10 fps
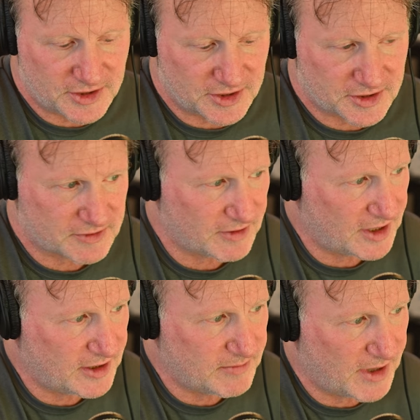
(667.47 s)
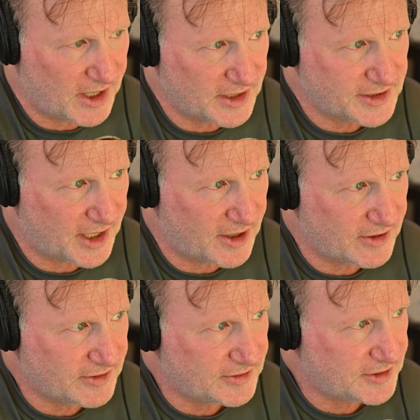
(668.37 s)
just created my entire
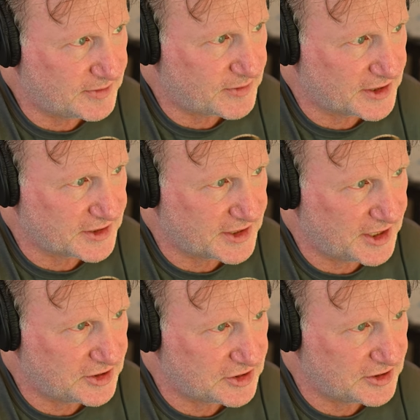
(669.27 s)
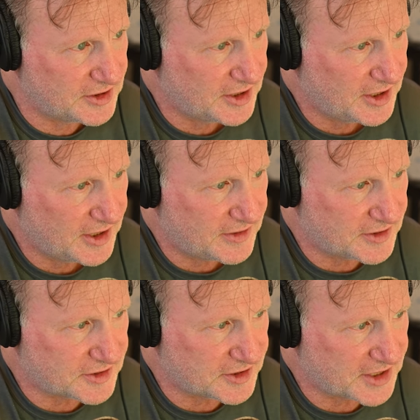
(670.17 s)
YouTube presentation.
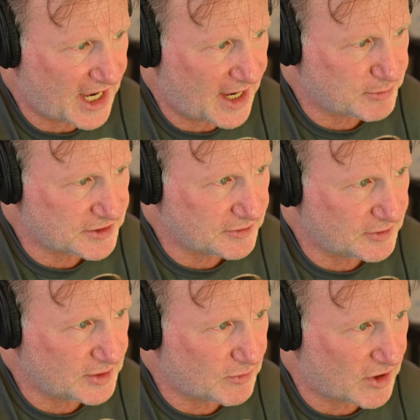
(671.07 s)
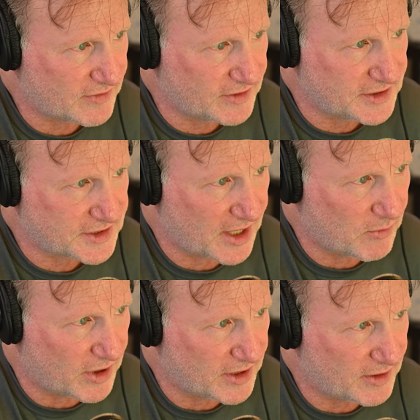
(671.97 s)
This is absolutely marvelous. I
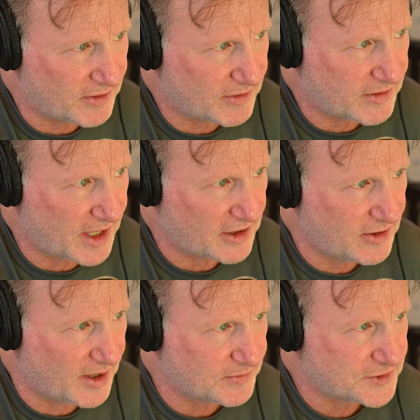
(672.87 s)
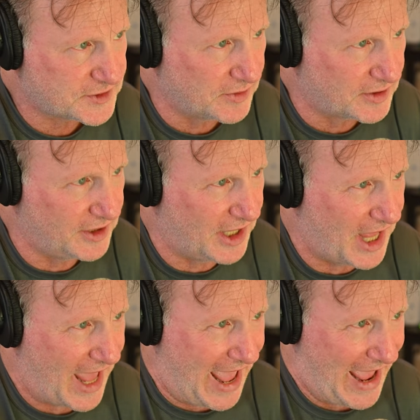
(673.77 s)
want to thank you. I'm so
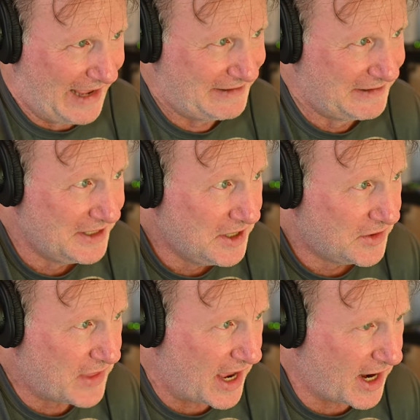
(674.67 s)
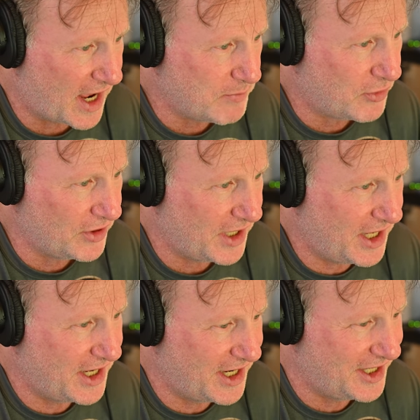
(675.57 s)
glad that I put
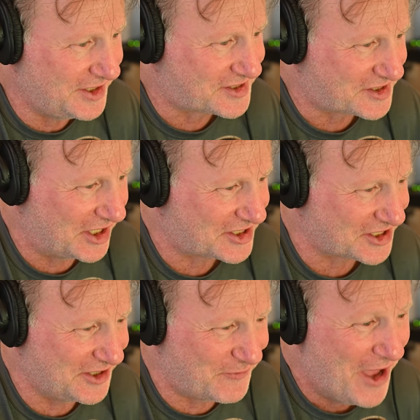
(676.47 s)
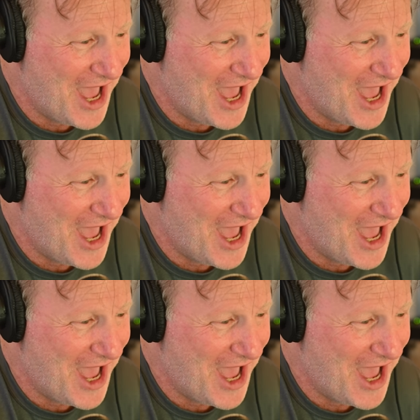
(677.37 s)
in such a